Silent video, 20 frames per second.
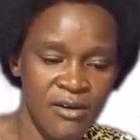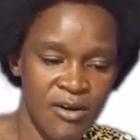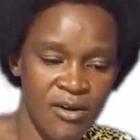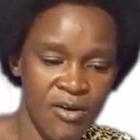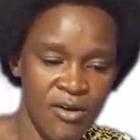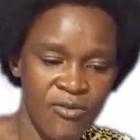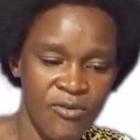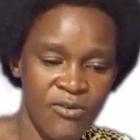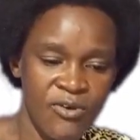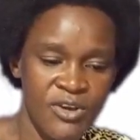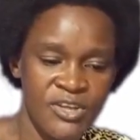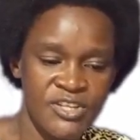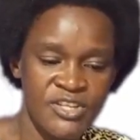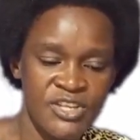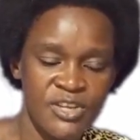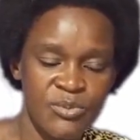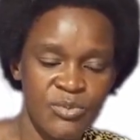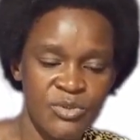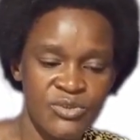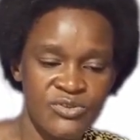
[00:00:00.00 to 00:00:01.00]
of
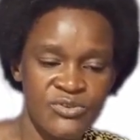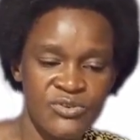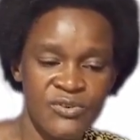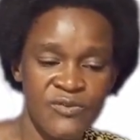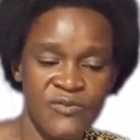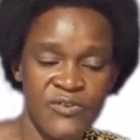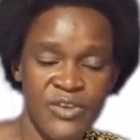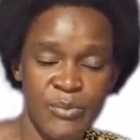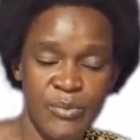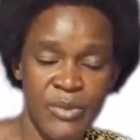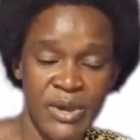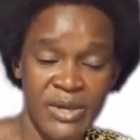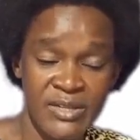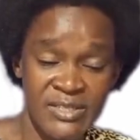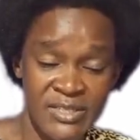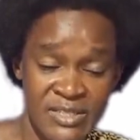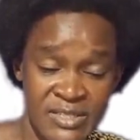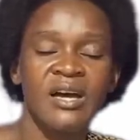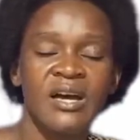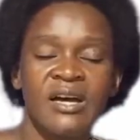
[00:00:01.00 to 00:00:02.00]
which in most of the
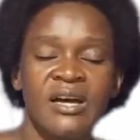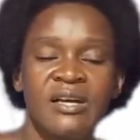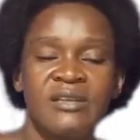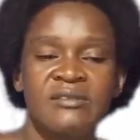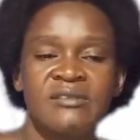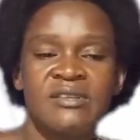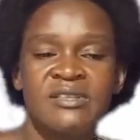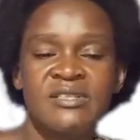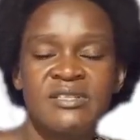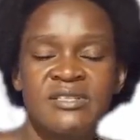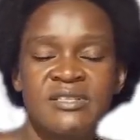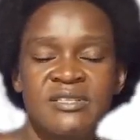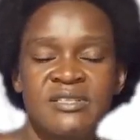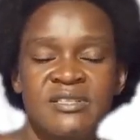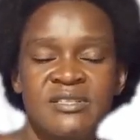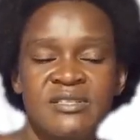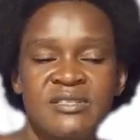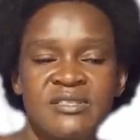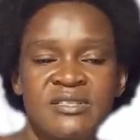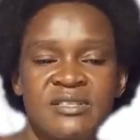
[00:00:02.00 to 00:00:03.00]
parts this
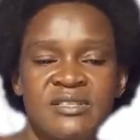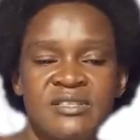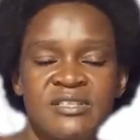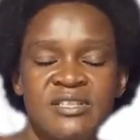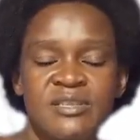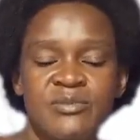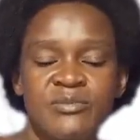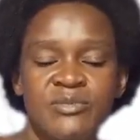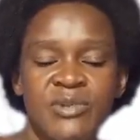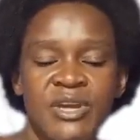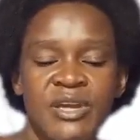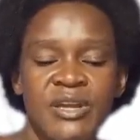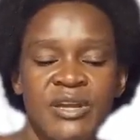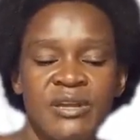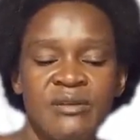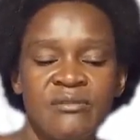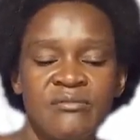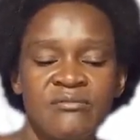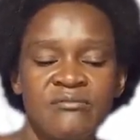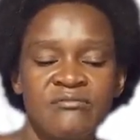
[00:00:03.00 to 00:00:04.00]
system
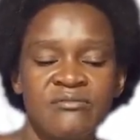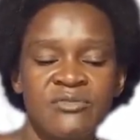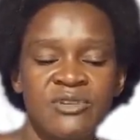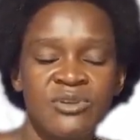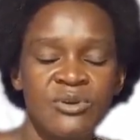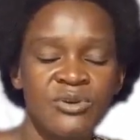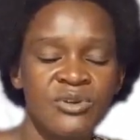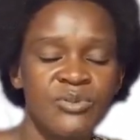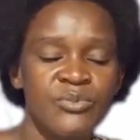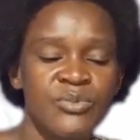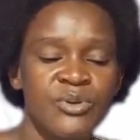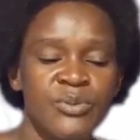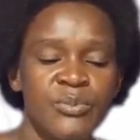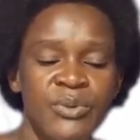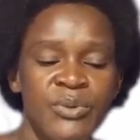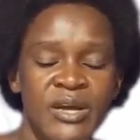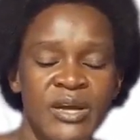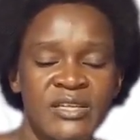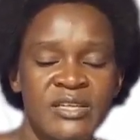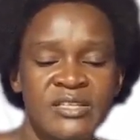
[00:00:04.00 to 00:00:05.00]
can not
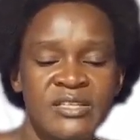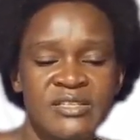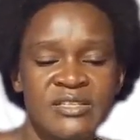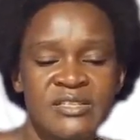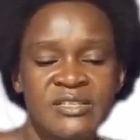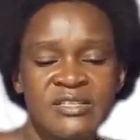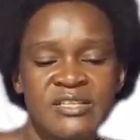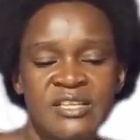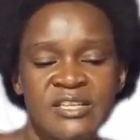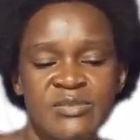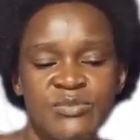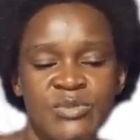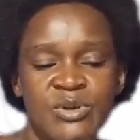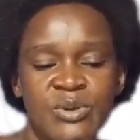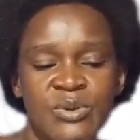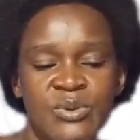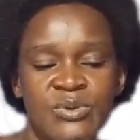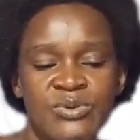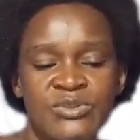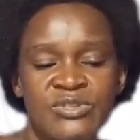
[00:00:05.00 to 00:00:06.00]
be practiced just
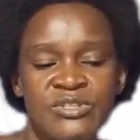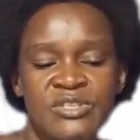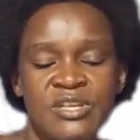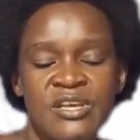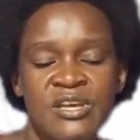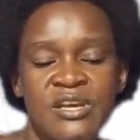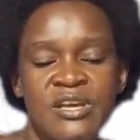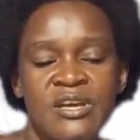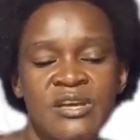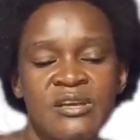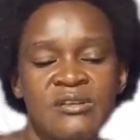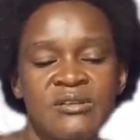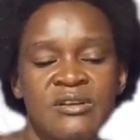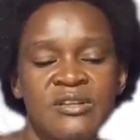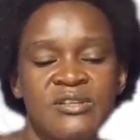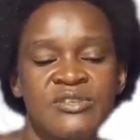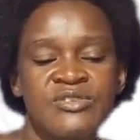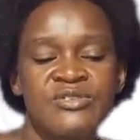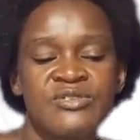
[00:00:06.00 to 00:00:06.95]
because there is